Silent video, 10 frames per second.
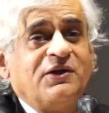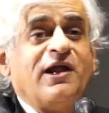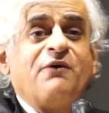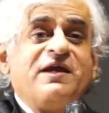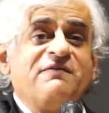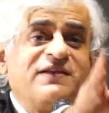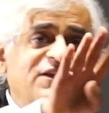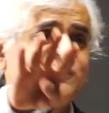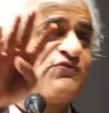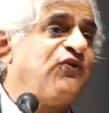Now,
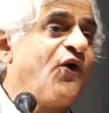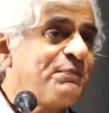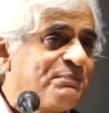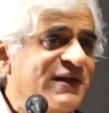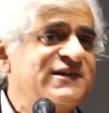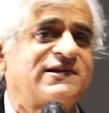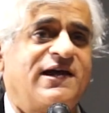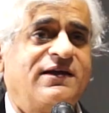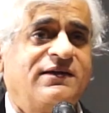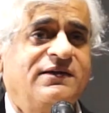even this 4
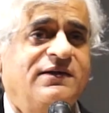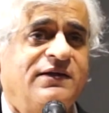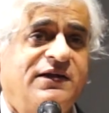paisa